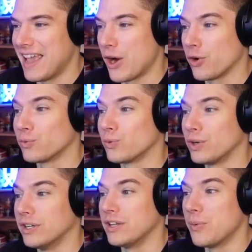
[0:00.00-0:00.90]
they are
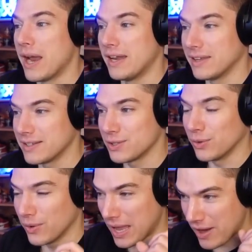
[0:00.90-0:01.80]
really waiting
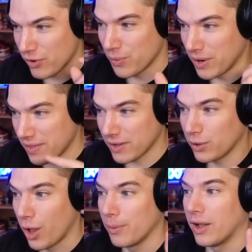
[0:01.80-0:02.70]
until everyone in the global